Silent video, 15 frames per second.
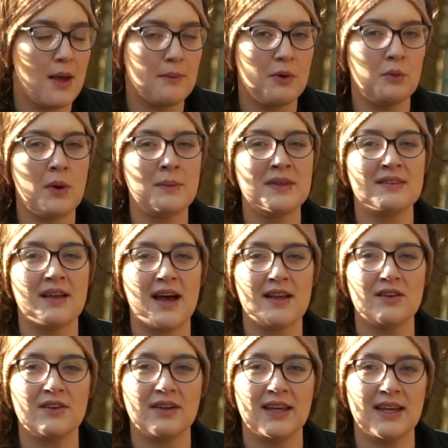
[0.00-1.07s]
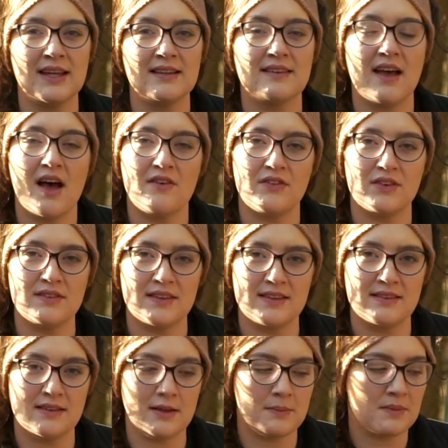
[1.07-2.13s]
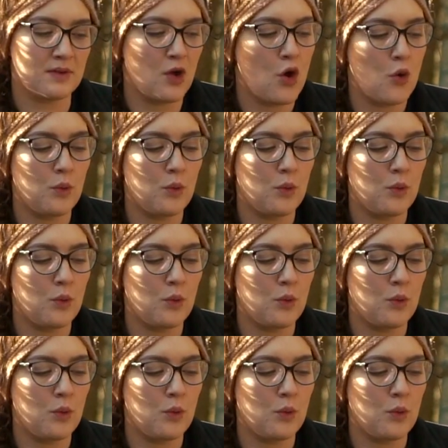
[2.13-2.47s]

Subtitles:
But when we started looking into other systems,